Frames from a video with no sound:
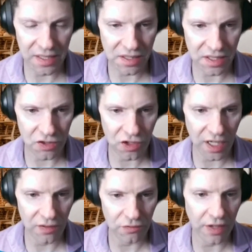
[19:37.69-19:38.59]
He's going to
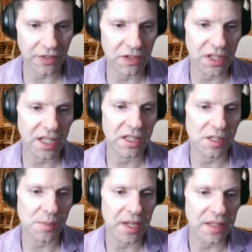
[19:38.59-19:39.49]
try and rough out the king of
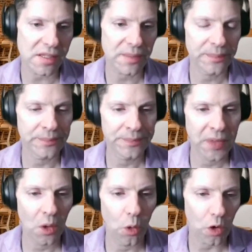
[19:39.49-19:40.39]
spades
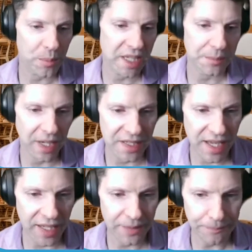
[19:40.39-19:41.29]
or pin my
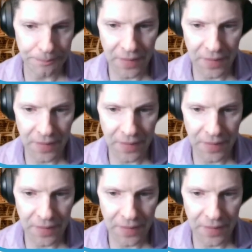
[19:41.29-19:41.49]
10.